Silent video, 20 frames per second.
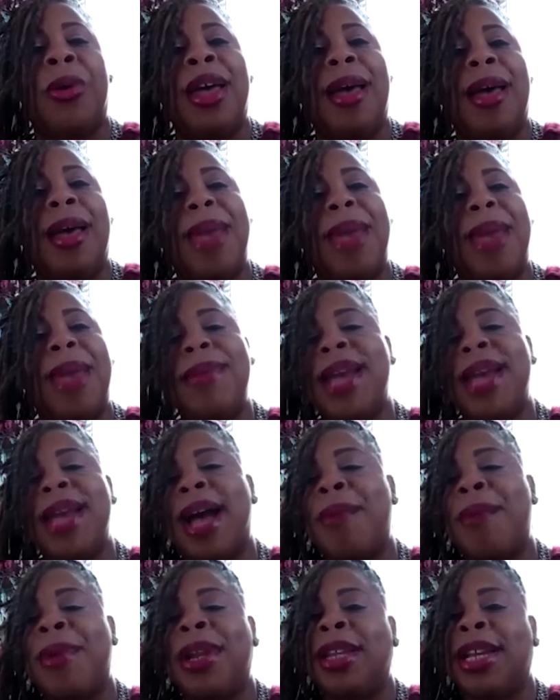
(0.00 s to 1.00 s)
Maybe I want
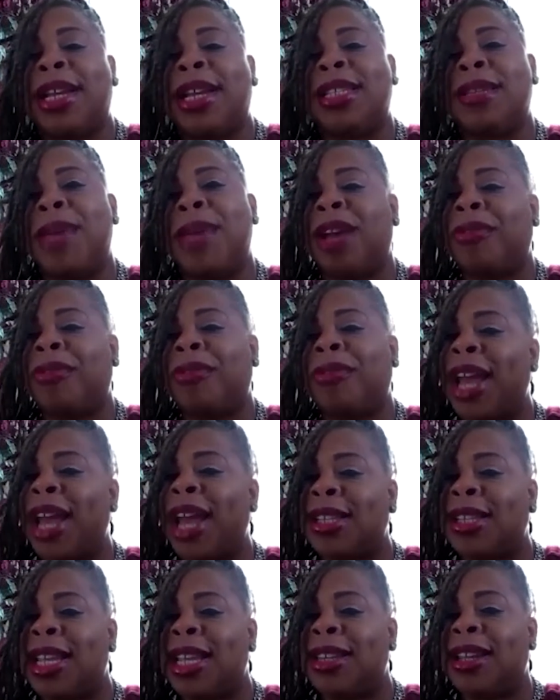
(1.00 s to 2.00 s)
to look into being a flight
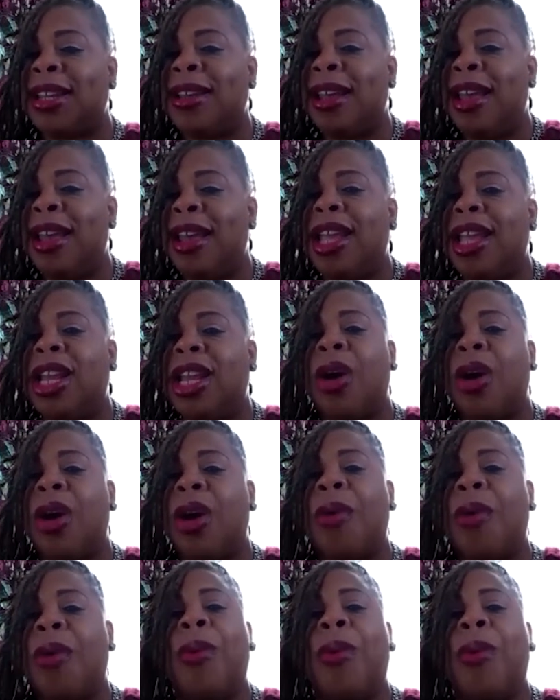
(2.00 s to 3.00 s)
attendant. Right.
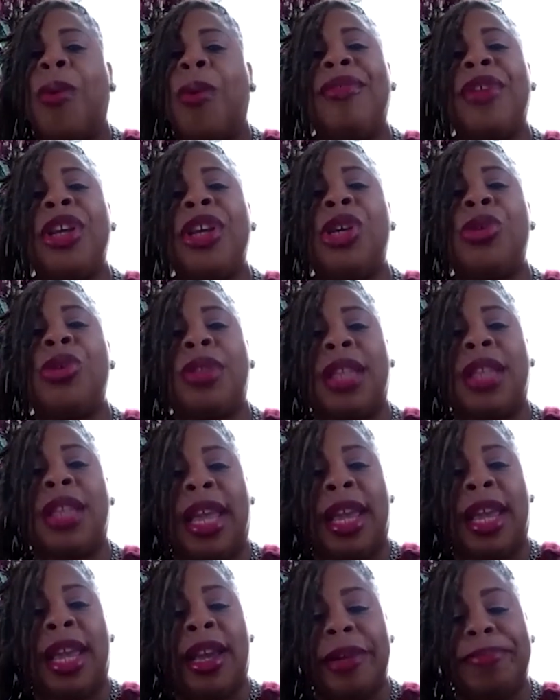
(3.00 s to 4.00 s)
Whatever you
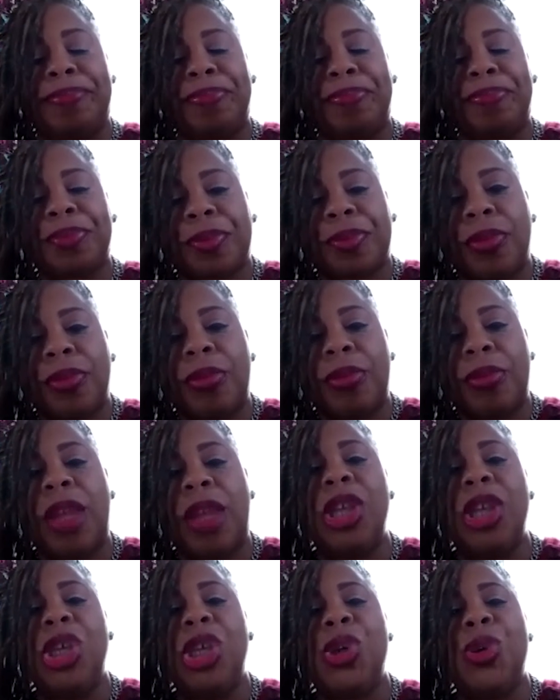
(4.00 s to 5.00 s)
think
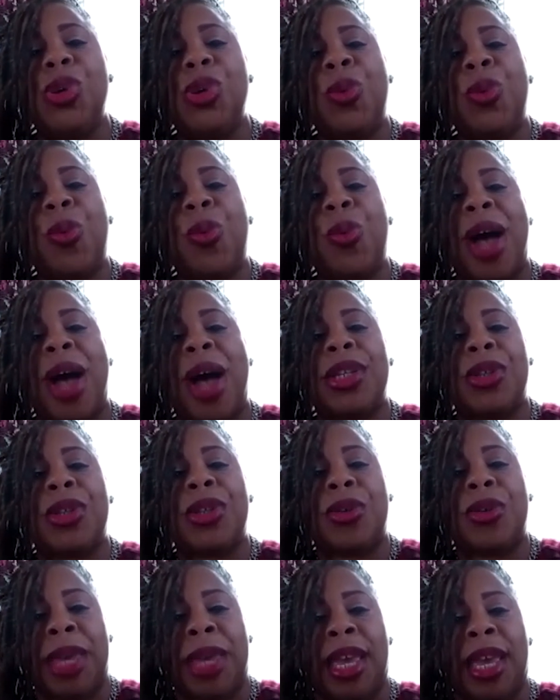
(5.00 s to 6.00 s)
you want to
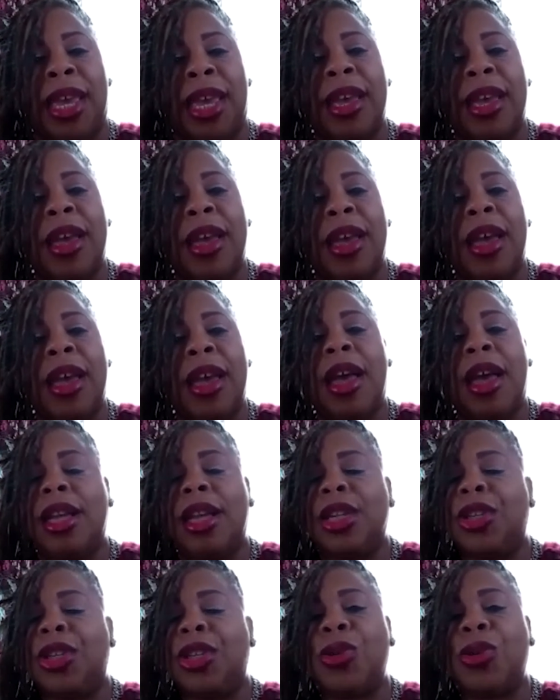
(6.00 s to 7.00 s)
be,
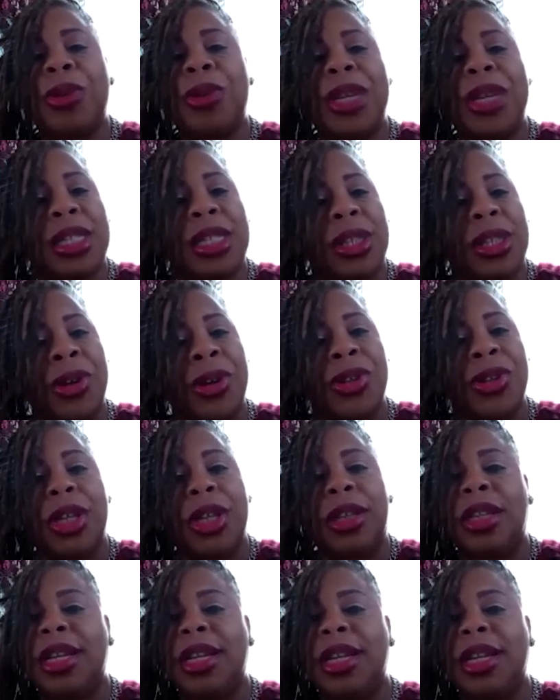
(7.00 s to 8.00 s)
do research,
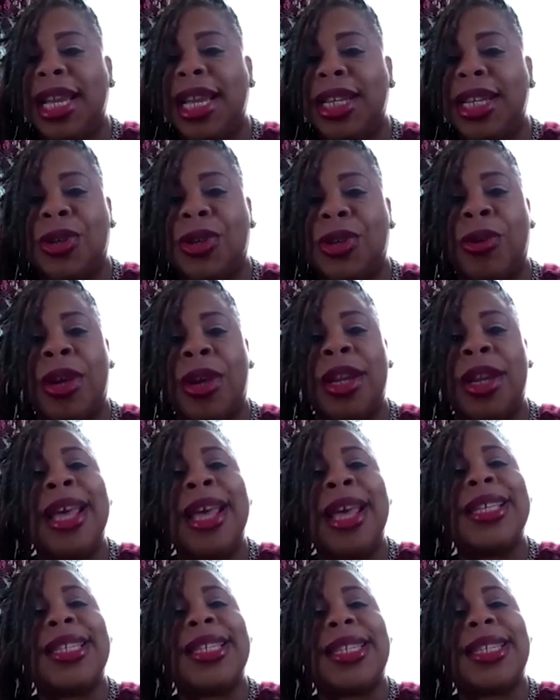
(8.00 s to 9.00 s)
look into it,
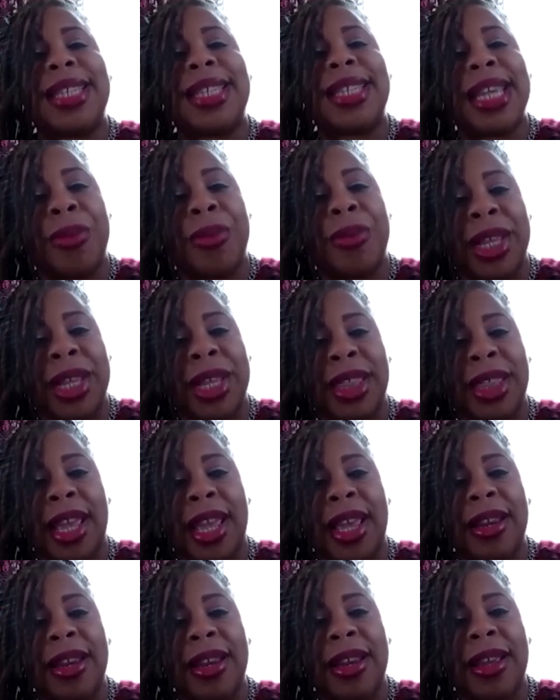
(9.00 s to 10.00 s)
stick with
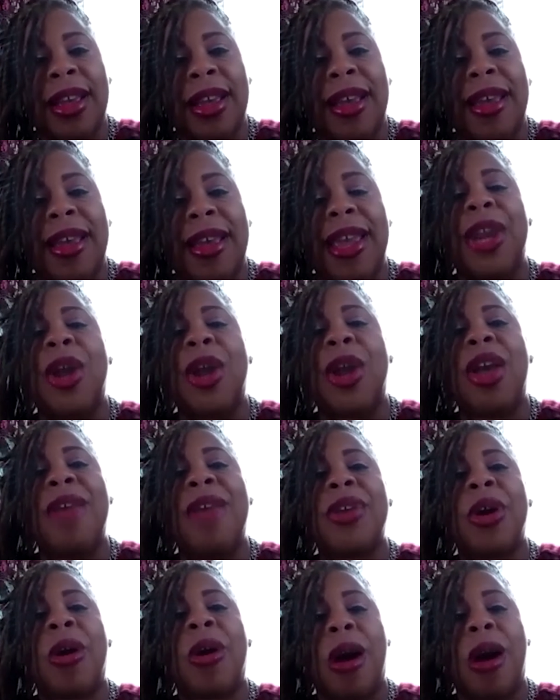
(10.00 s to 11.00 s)
it. If
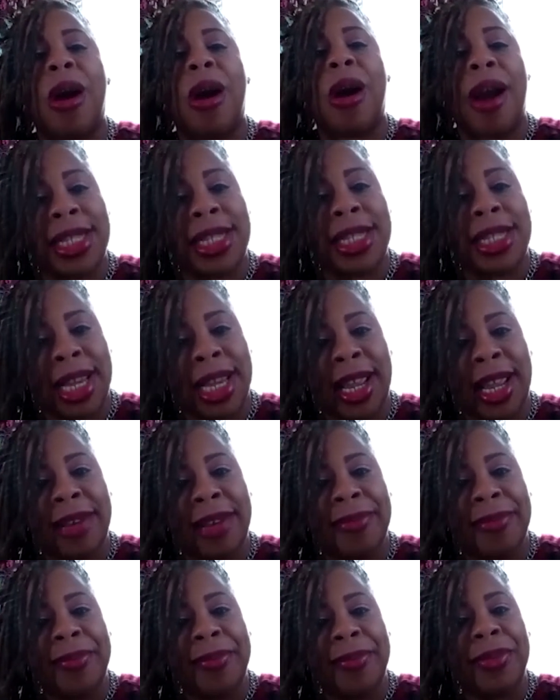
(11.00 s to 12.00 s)
your heart is in
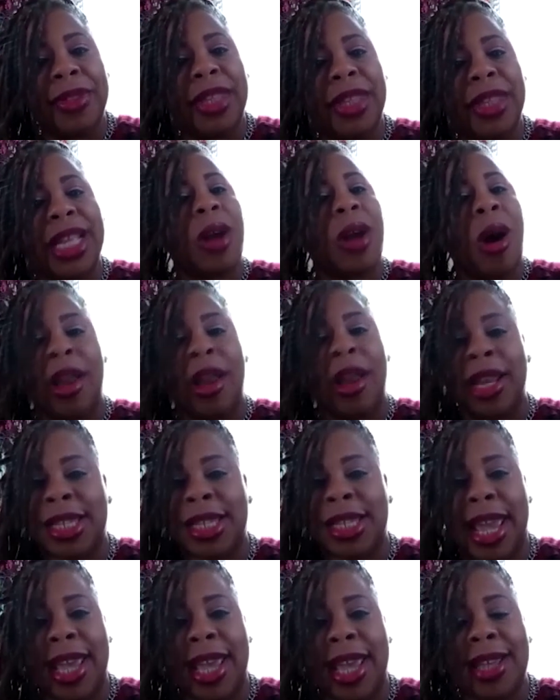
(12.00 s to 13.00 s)
it, that's all it
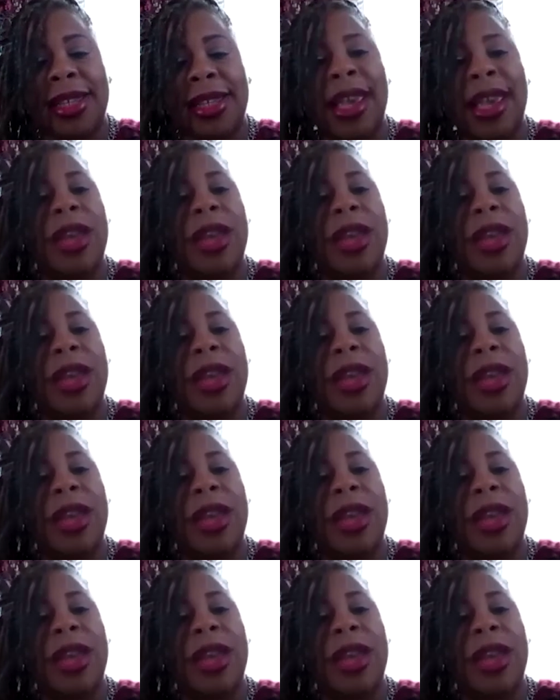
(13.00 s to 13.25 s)
takes.